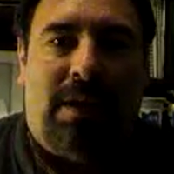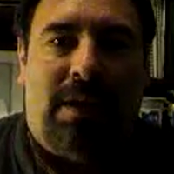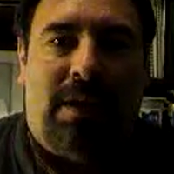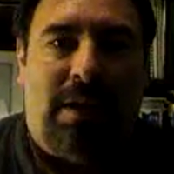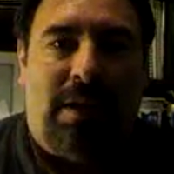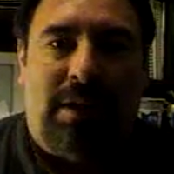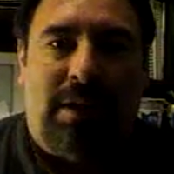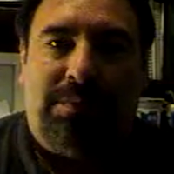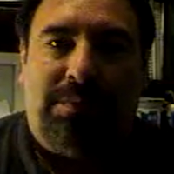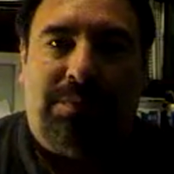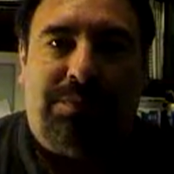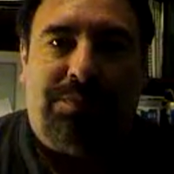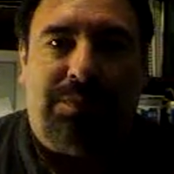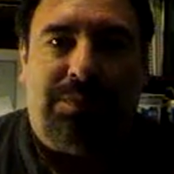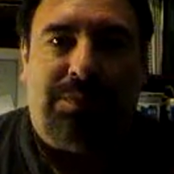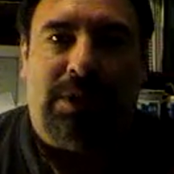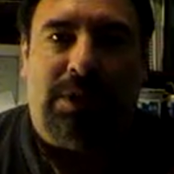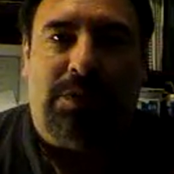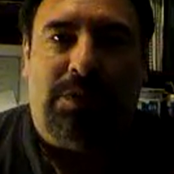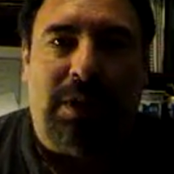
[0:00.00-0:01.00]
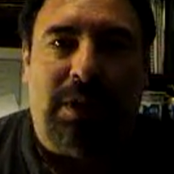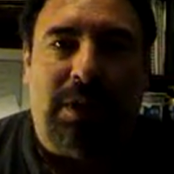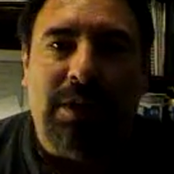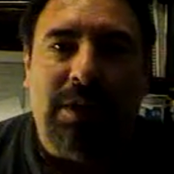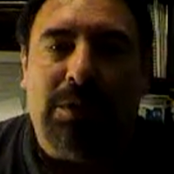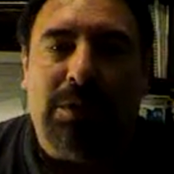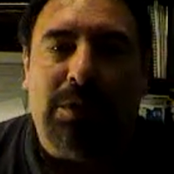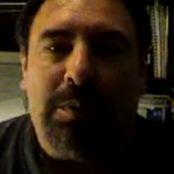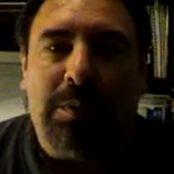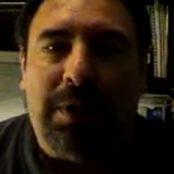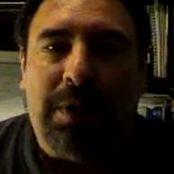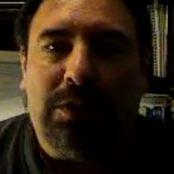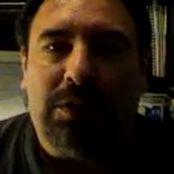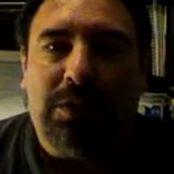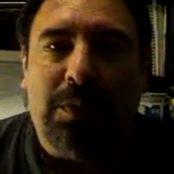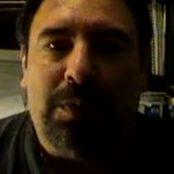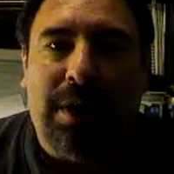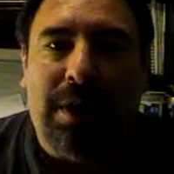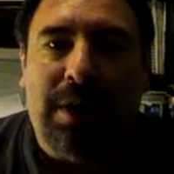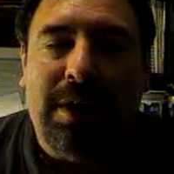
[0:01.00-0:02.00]
Um, there's really no
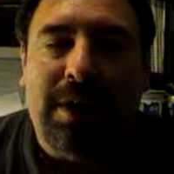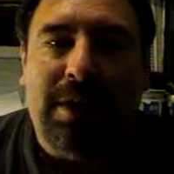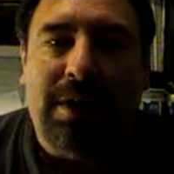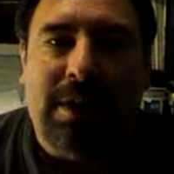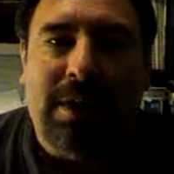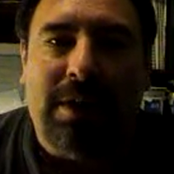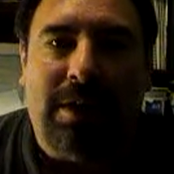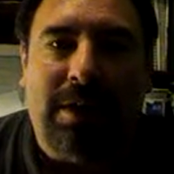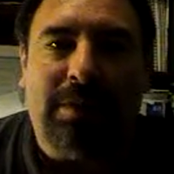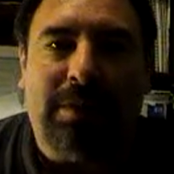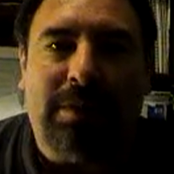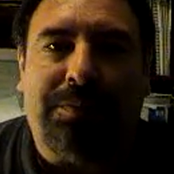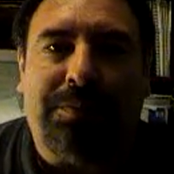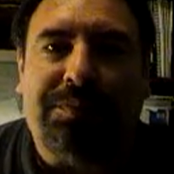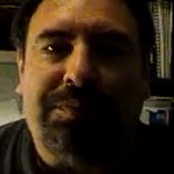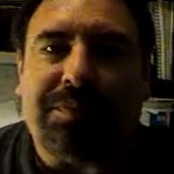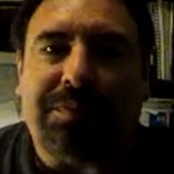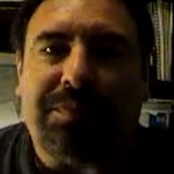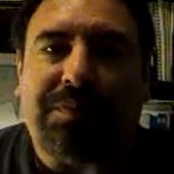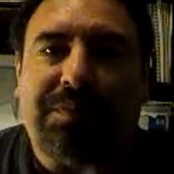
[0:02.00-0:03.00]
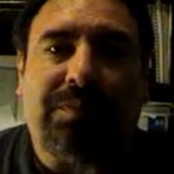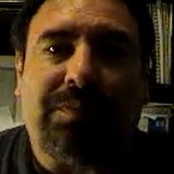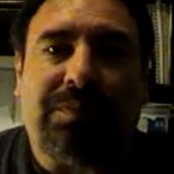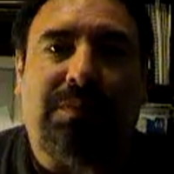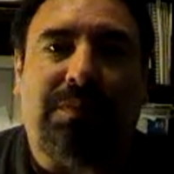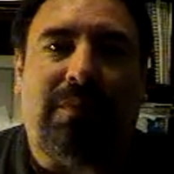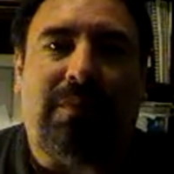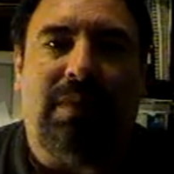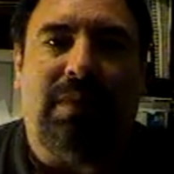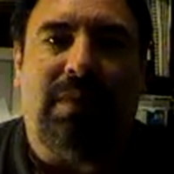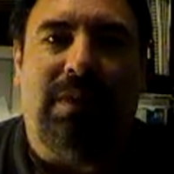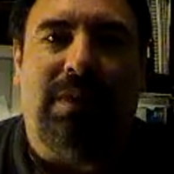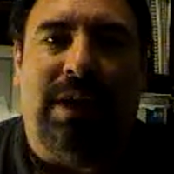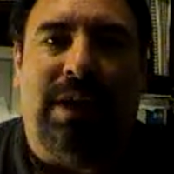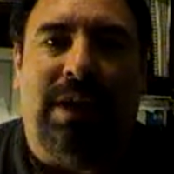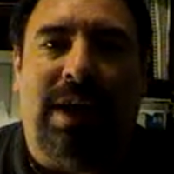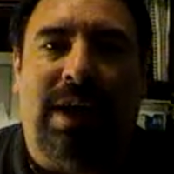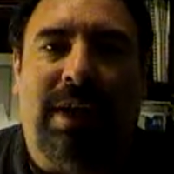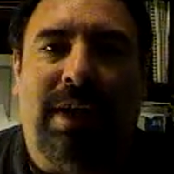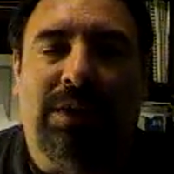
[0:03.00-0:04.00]
special way uh,
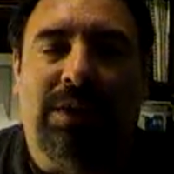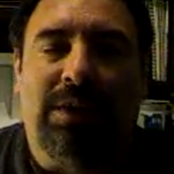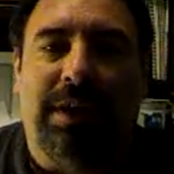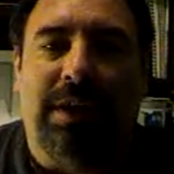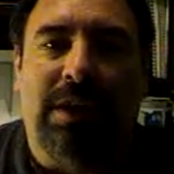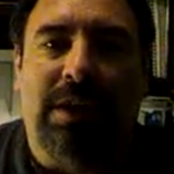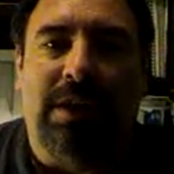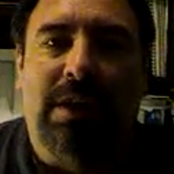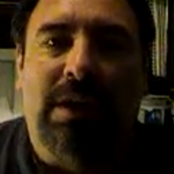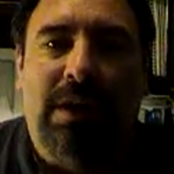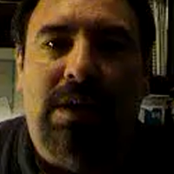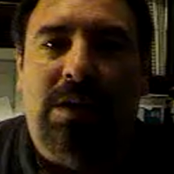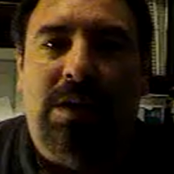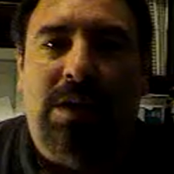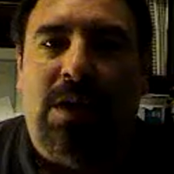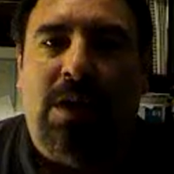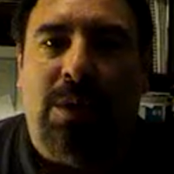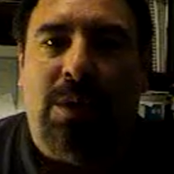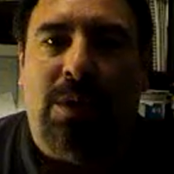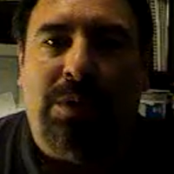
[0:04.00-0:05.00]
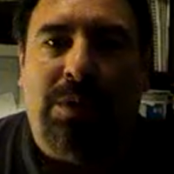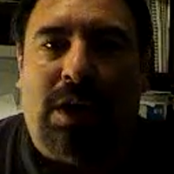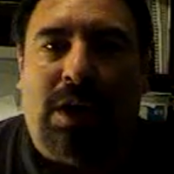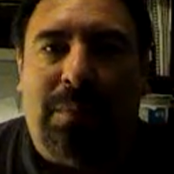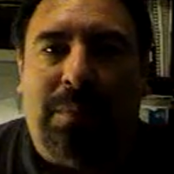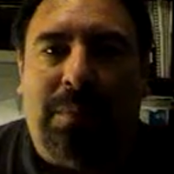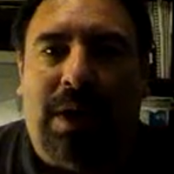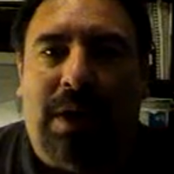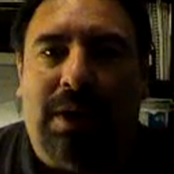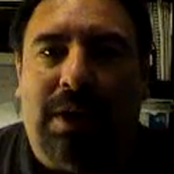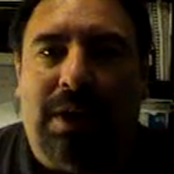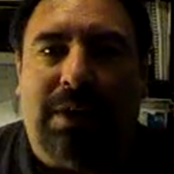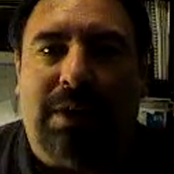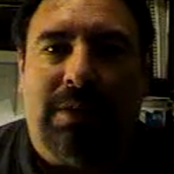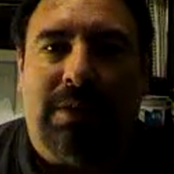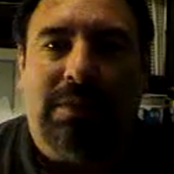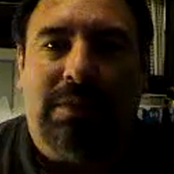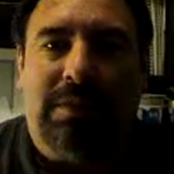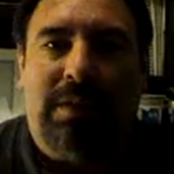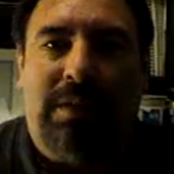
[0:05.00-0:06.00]
that I actually hold a
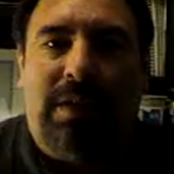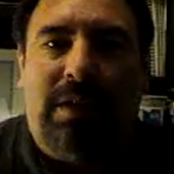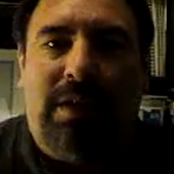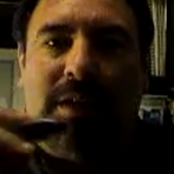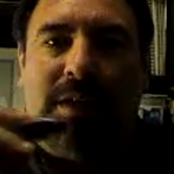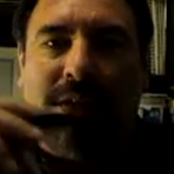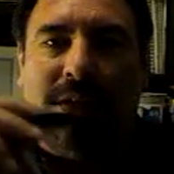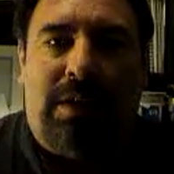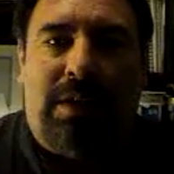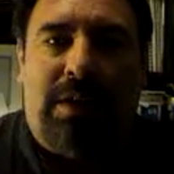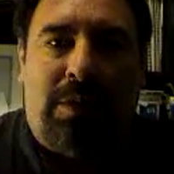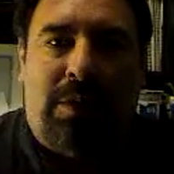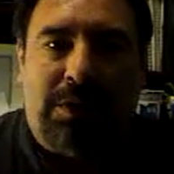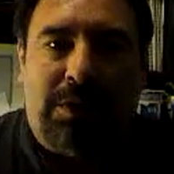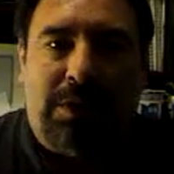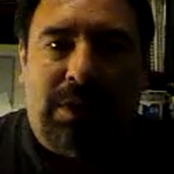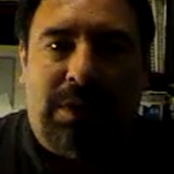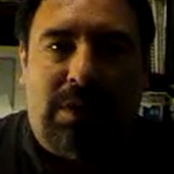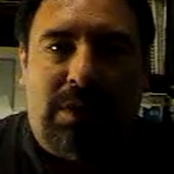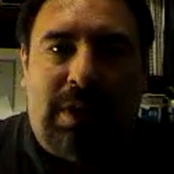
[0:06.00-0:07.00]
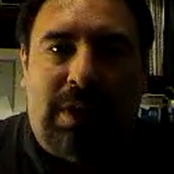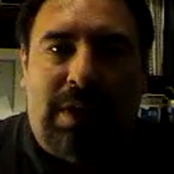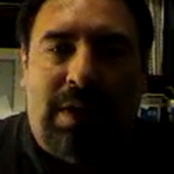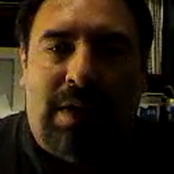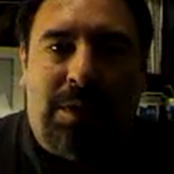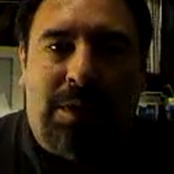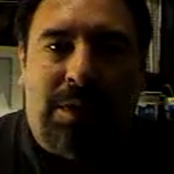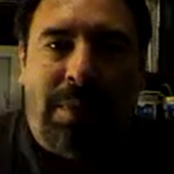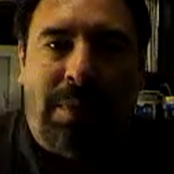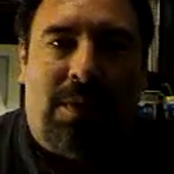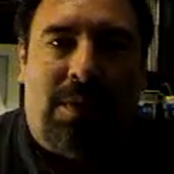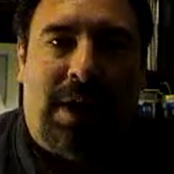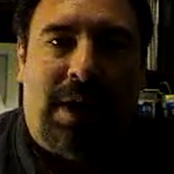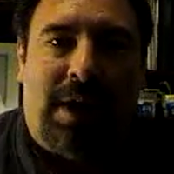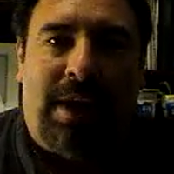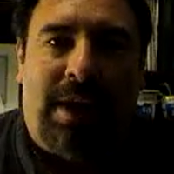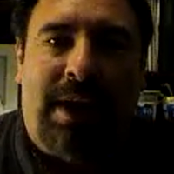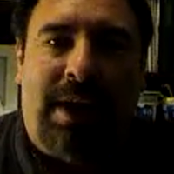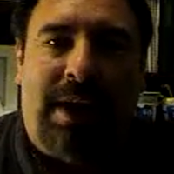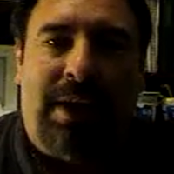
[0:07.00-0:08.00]
harmonica and always have it in my
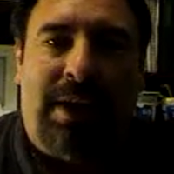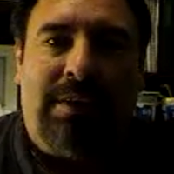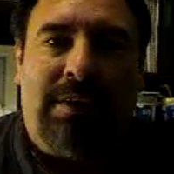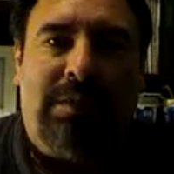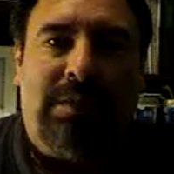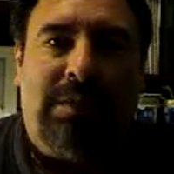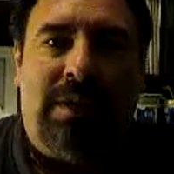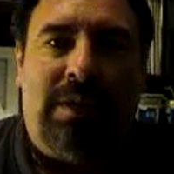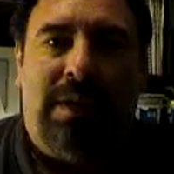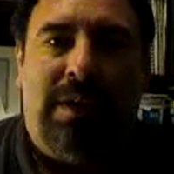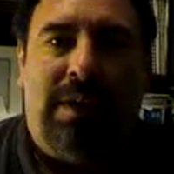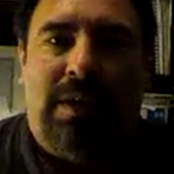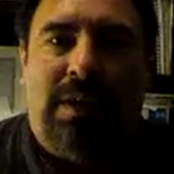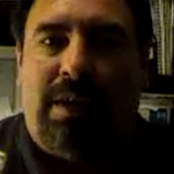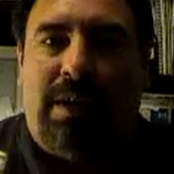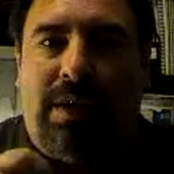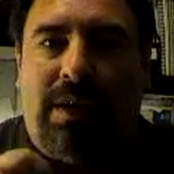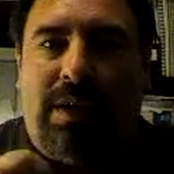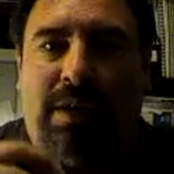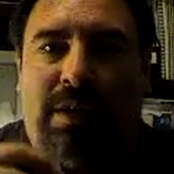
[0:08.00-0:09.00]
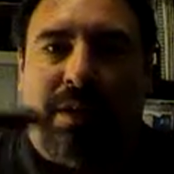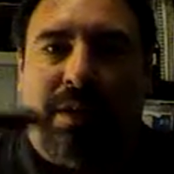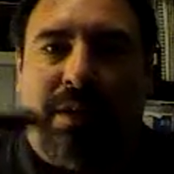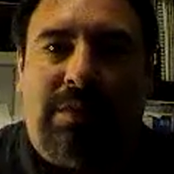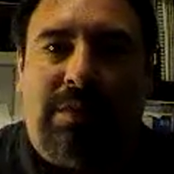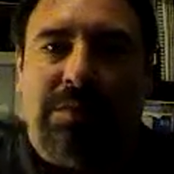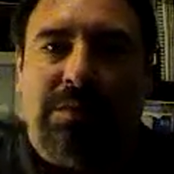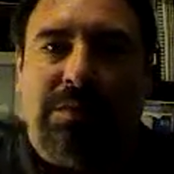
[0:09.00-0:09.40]
right hand. Uh,